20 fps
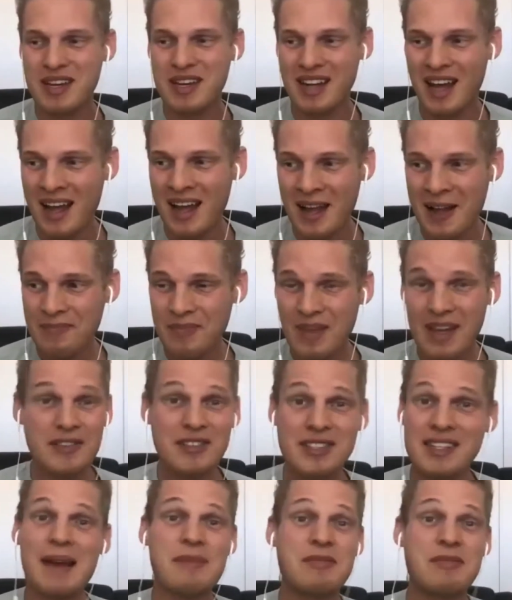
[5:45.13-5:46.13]
And it was
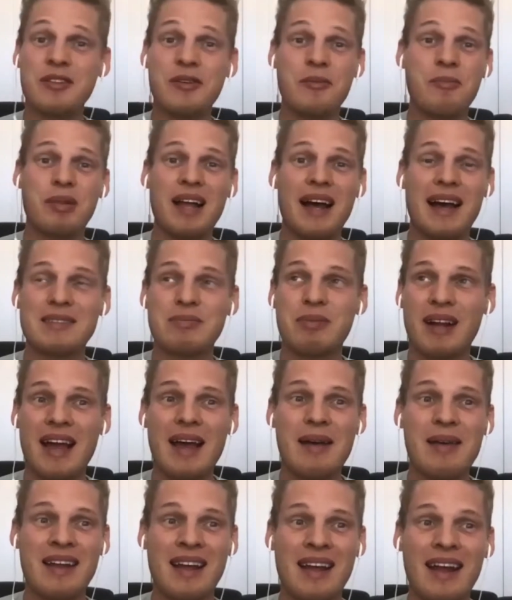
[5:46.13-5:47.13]
an absolute blast, I
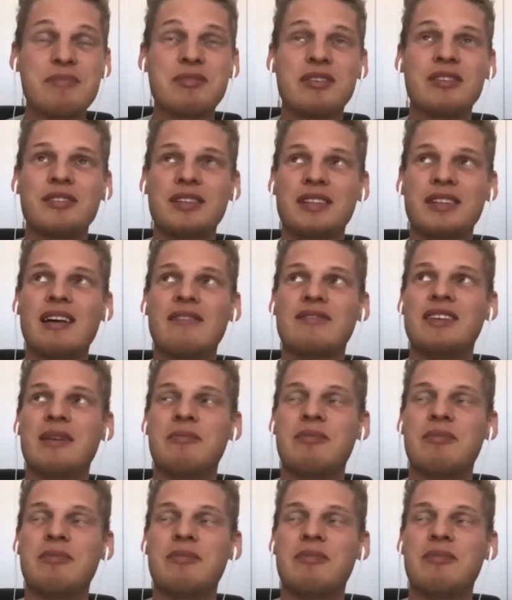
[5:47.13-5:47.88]
absolutely loved it.